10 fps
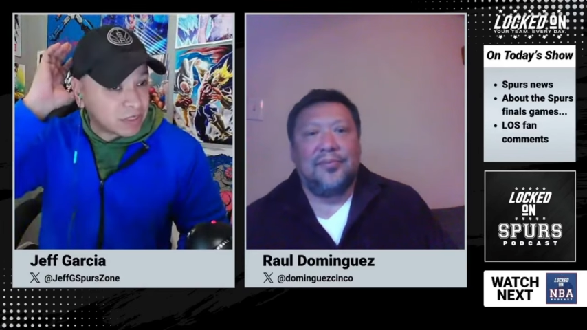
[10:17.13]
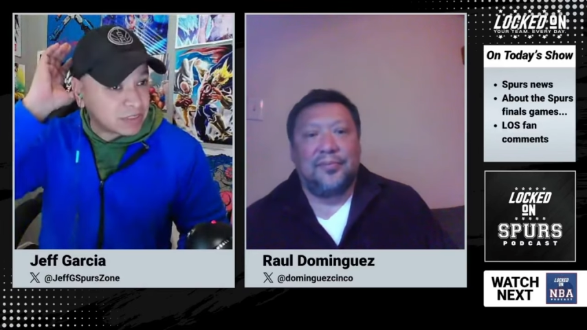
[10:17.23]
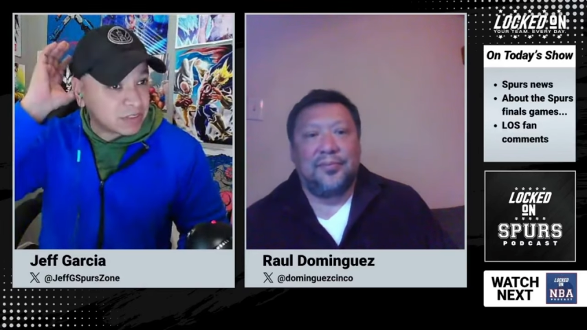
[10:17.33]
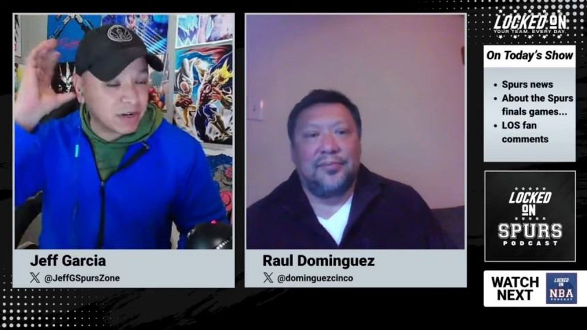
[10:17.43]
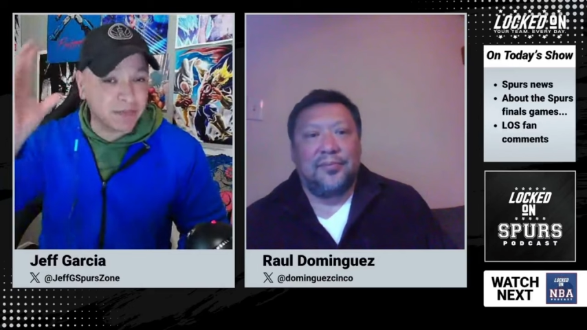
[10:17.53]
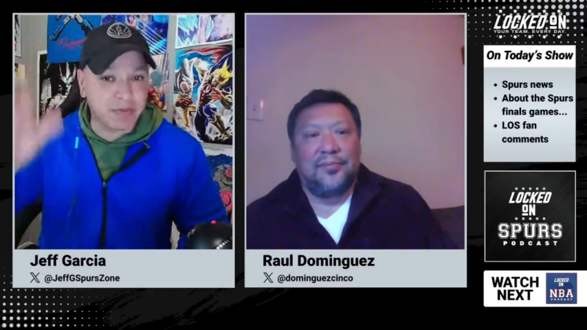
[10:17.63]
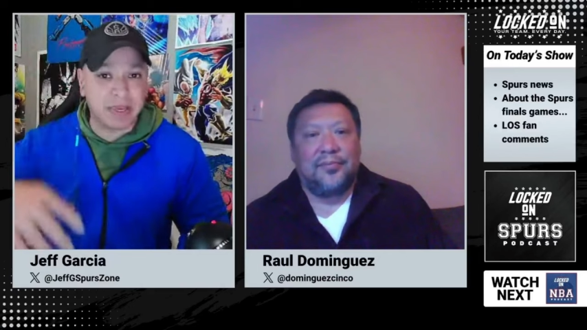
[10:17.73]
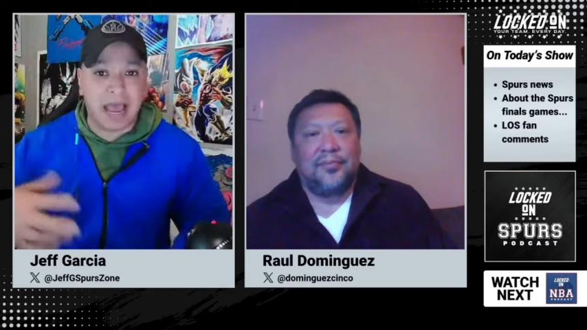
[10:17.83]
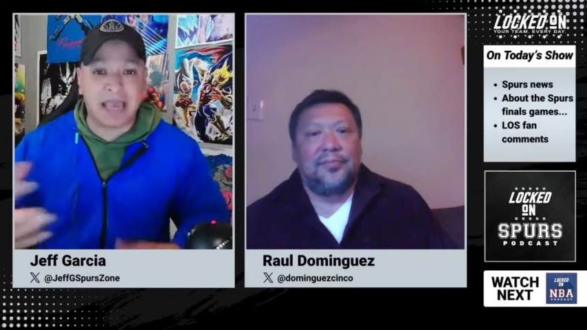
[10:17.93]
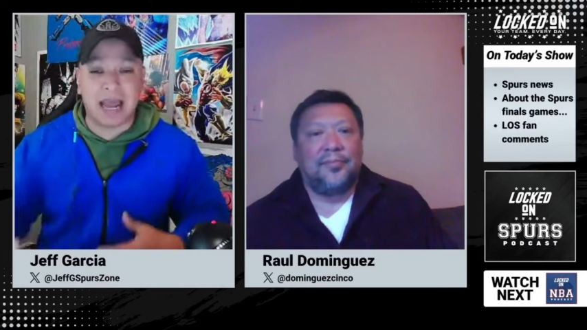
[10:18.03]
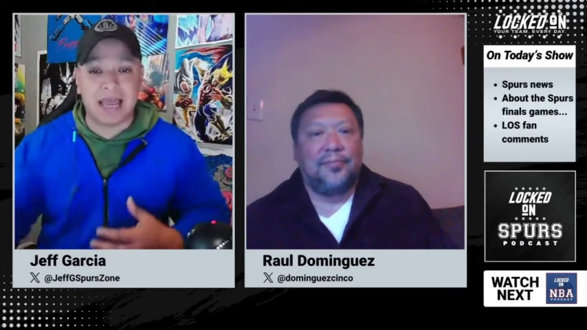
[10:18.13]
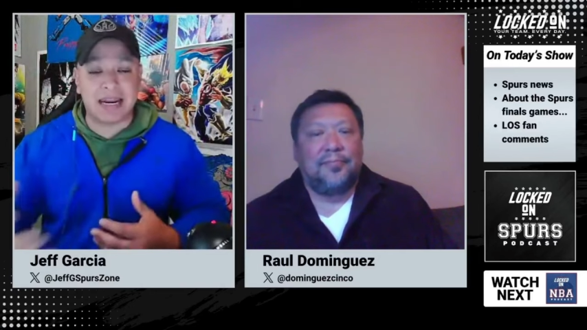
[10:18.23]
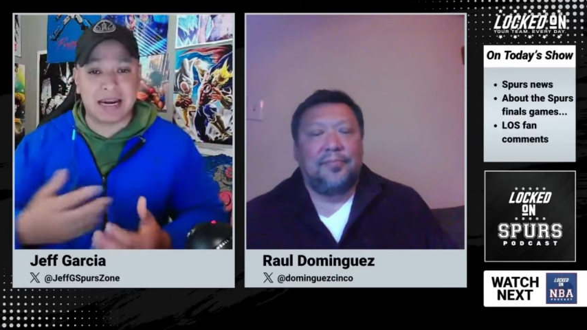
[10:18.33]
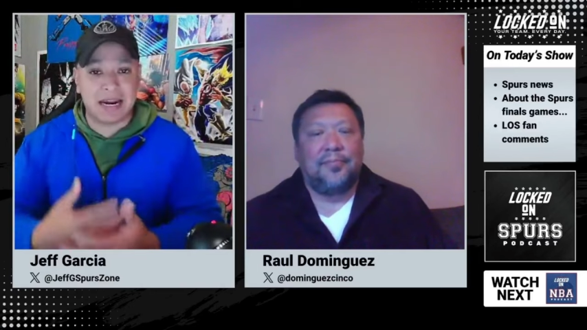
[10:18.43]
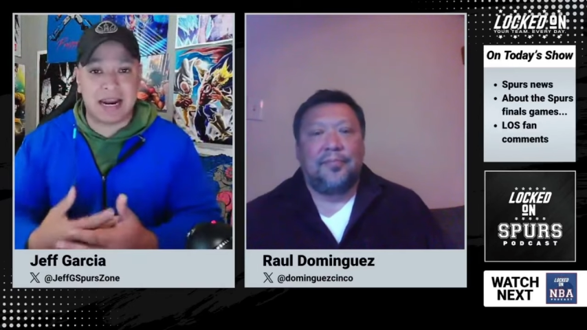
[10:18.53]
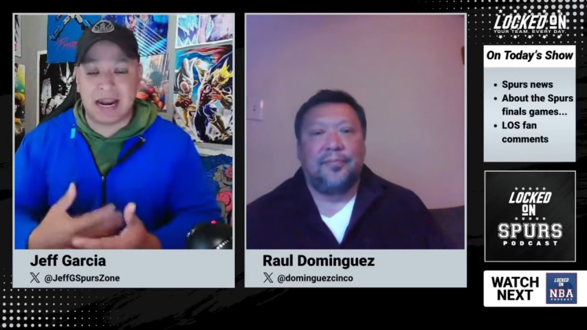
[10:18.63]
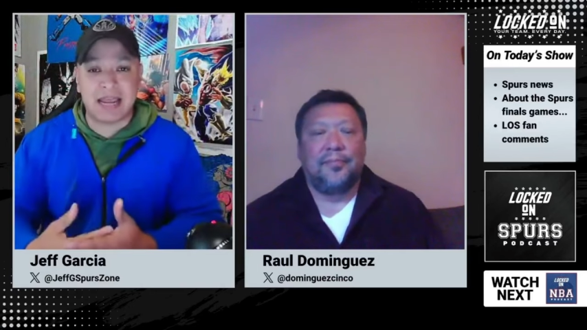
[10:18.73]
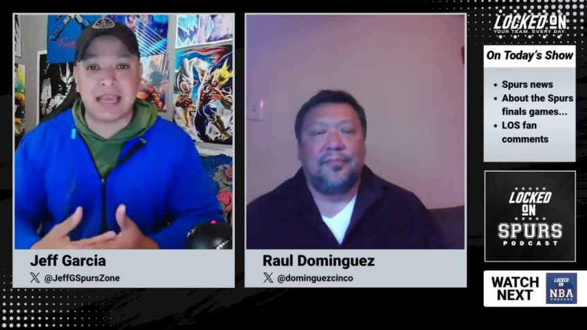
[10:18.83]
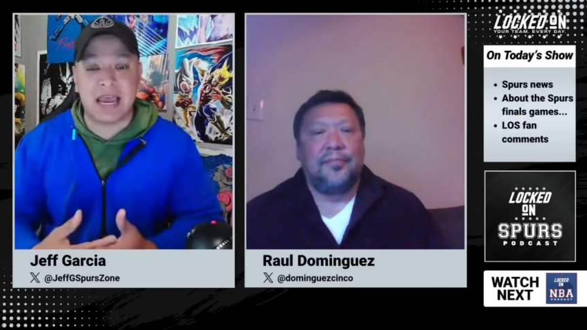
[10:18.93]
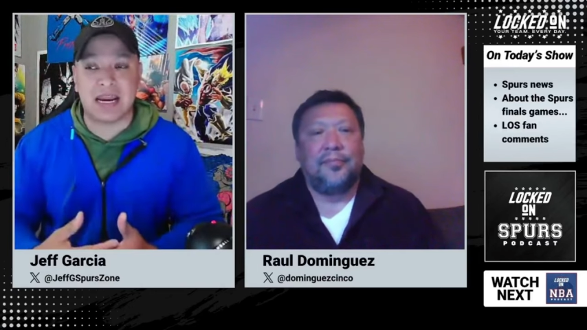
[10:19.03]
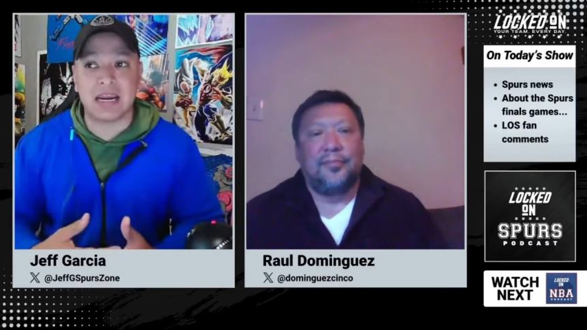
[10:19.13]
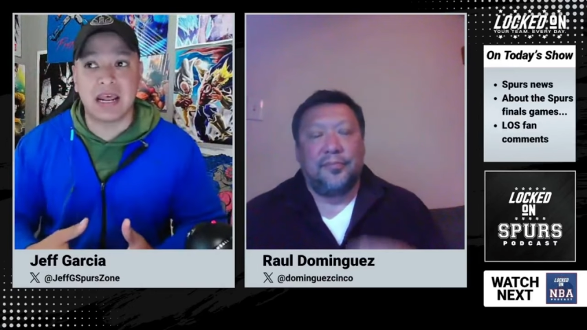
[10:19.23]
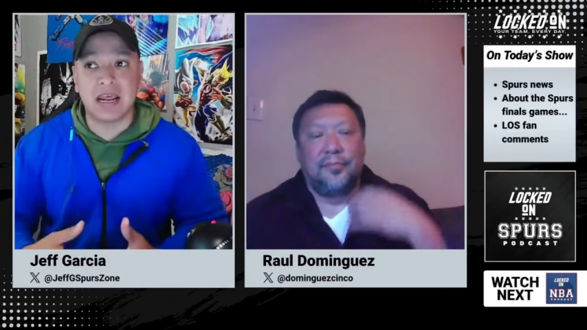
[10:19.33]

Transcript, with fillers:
Speaker 1: was going to be highlighted, and and I get it.